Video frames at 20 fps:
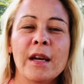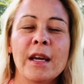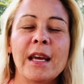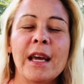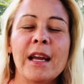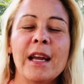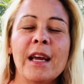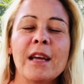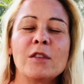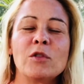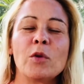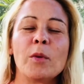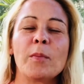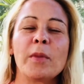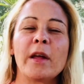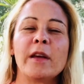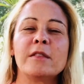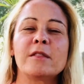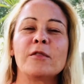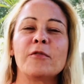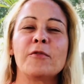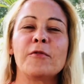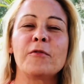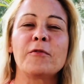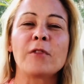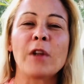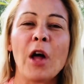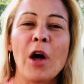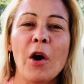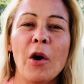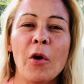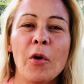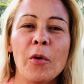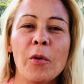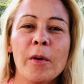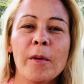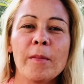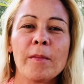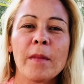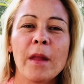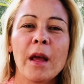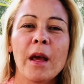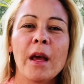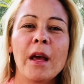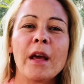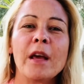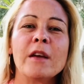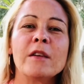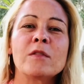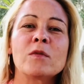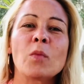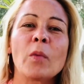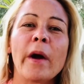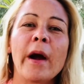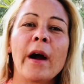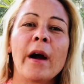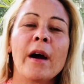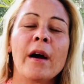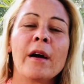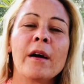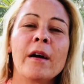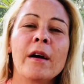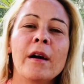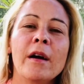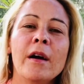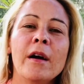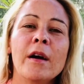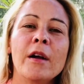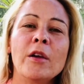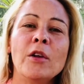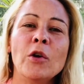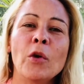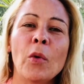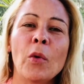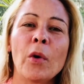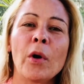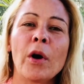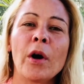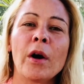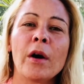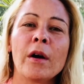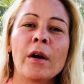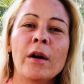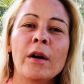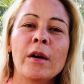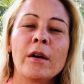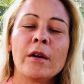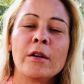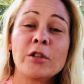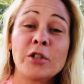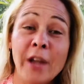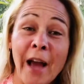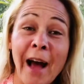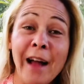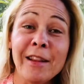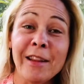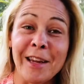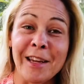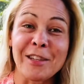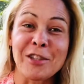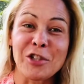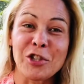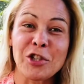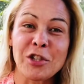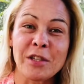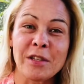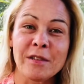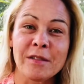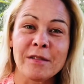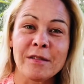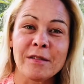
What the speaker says: getting into a place of flow is where you're challenged,